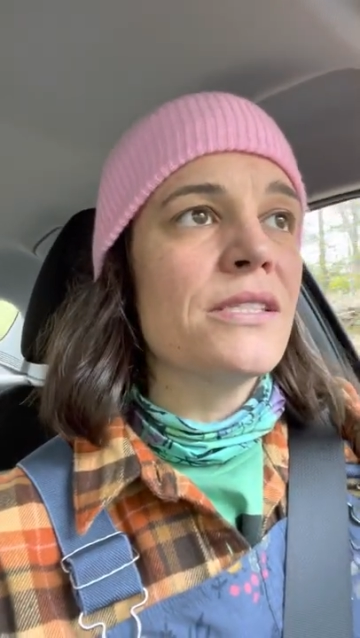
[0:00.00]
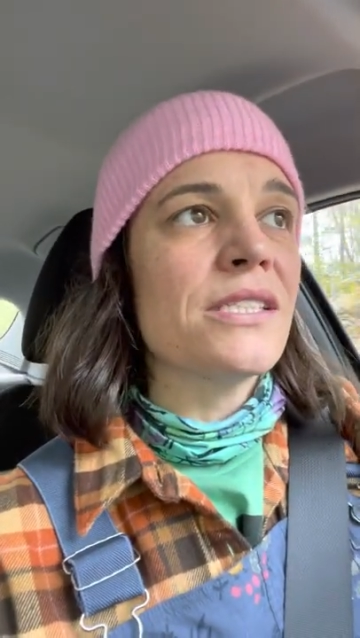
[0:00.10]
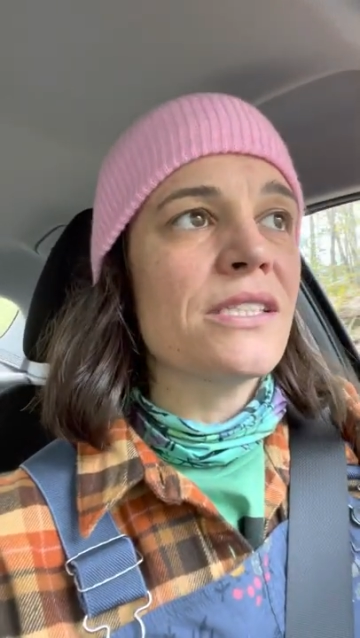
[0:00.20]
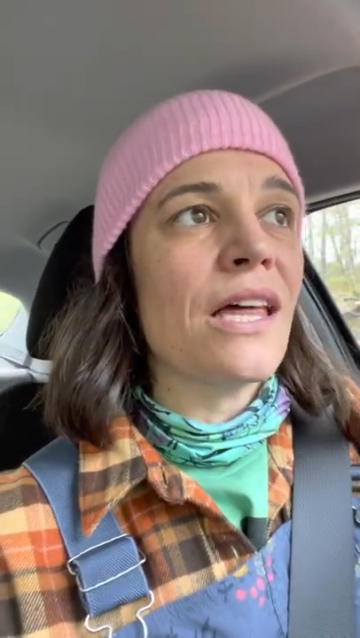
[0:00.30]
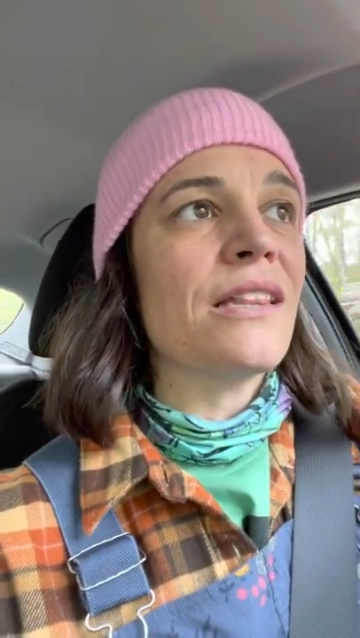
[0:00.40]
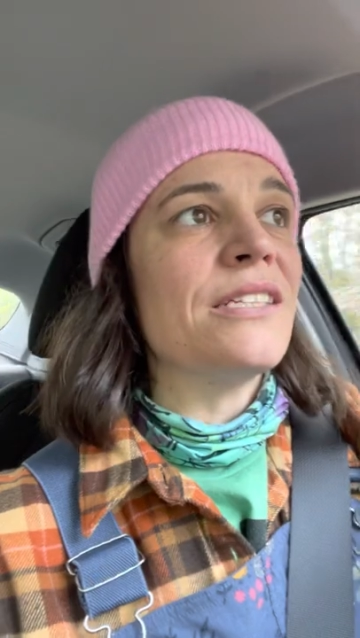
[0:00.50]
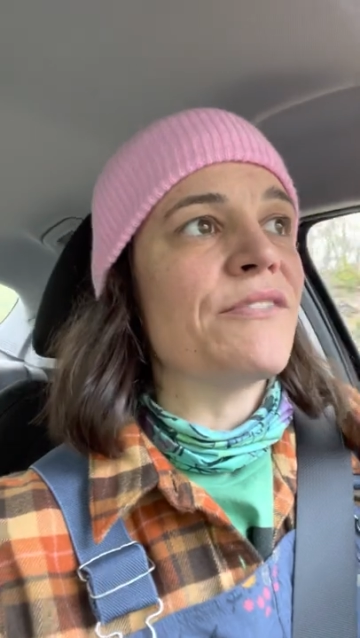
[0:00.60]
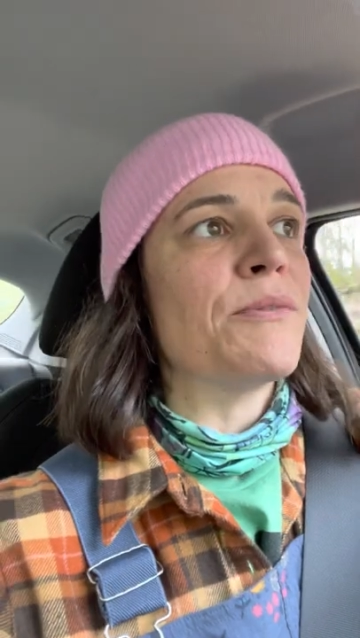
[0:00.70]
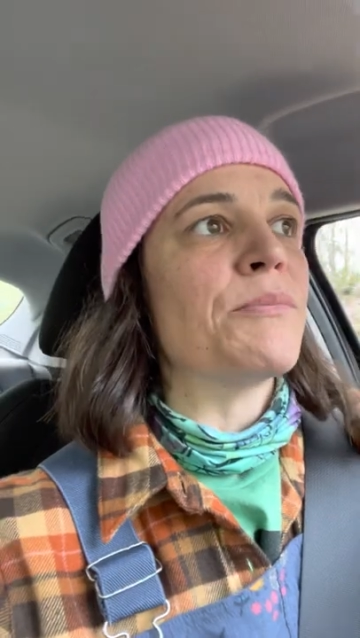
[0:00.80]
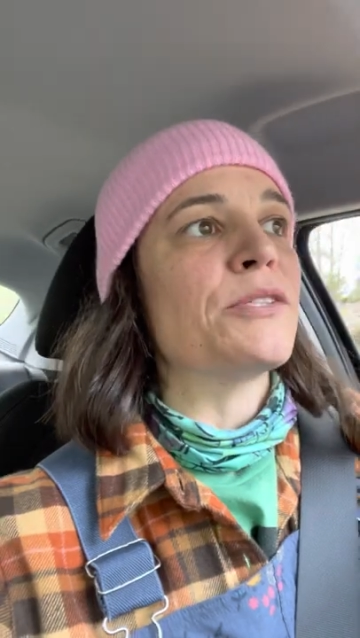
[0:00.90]
slightly
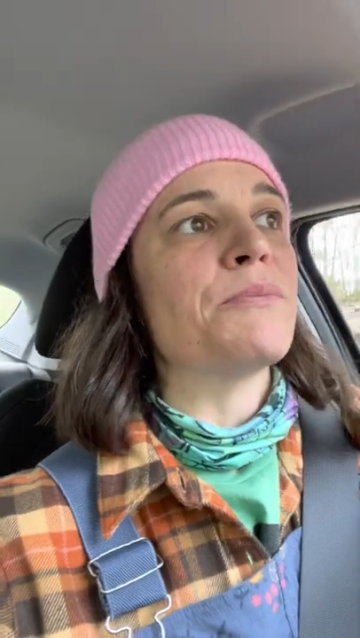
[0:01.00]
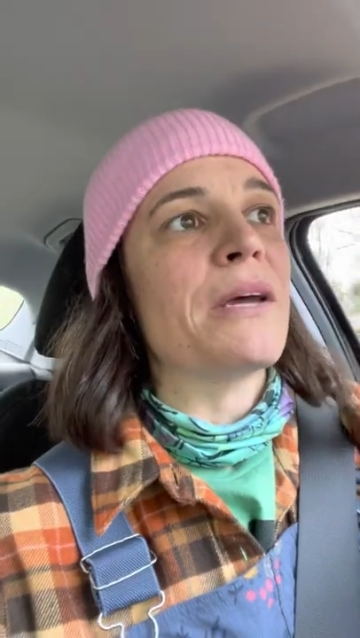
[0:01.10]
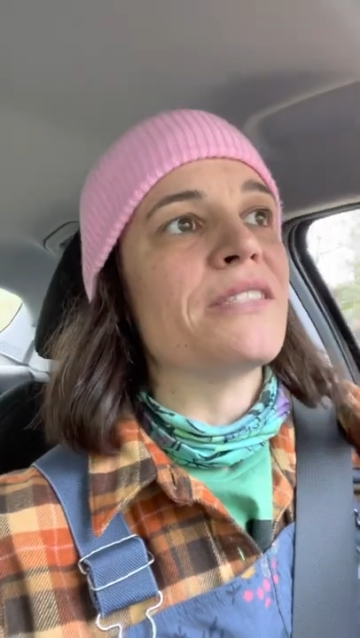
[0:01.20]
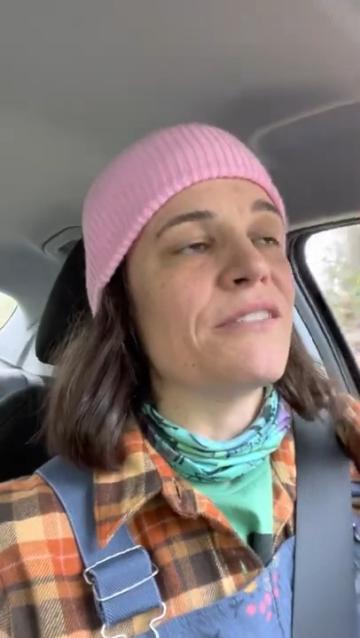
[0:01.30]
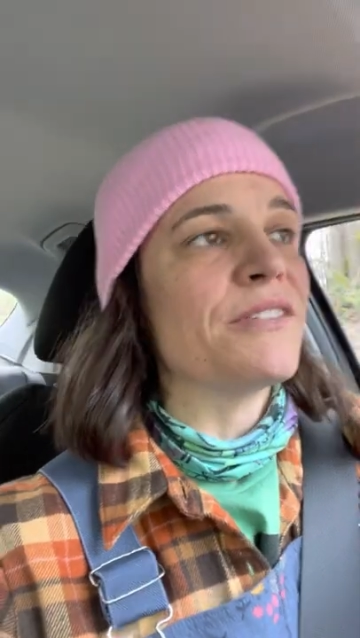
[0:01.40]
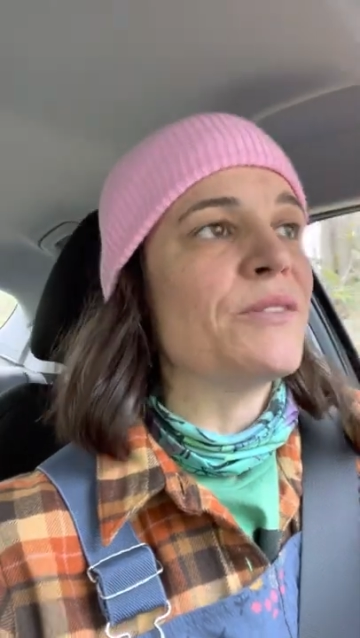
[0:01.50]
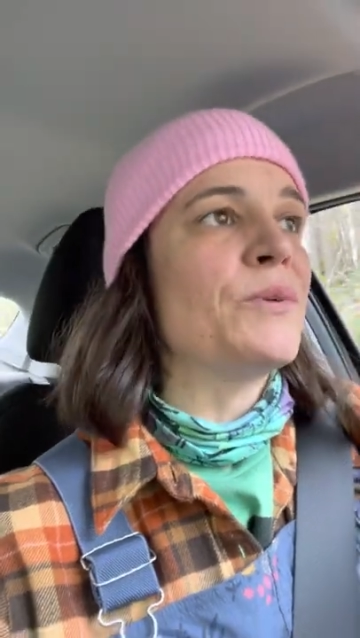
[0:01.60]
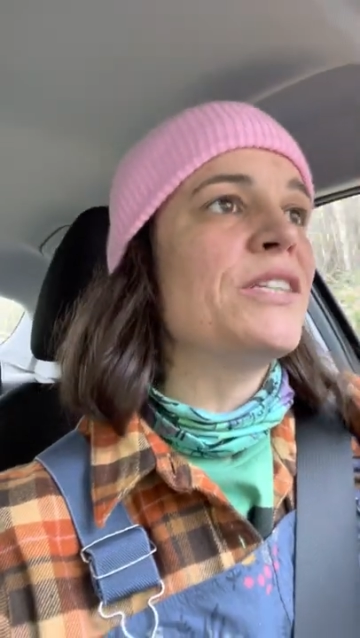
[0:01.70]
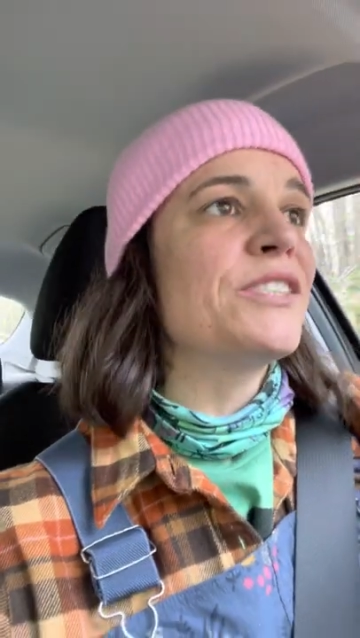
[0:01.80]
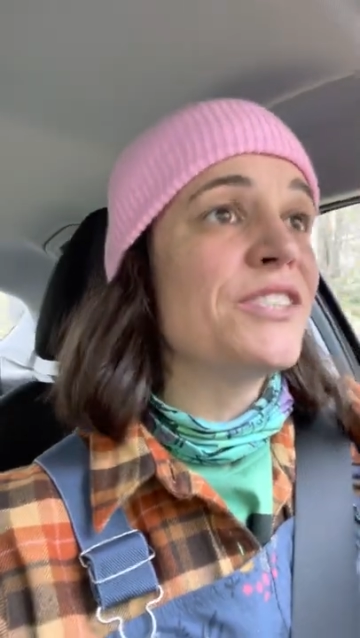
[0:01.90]
different perspective in
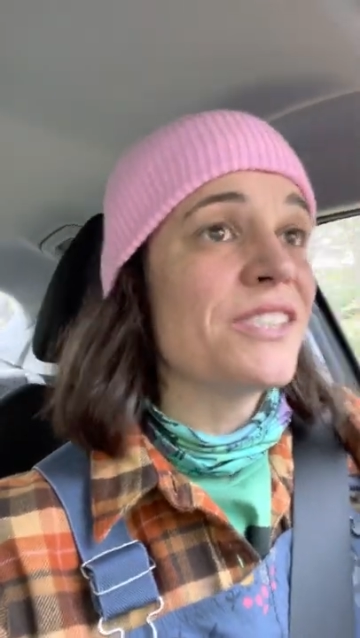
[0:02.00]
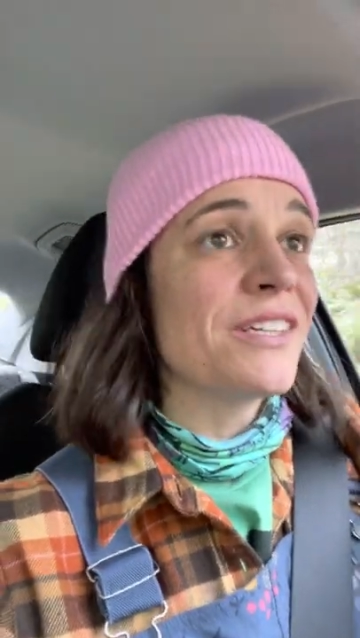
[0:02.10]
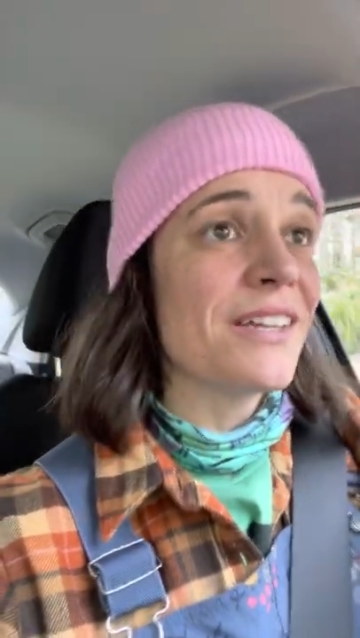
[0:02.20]
which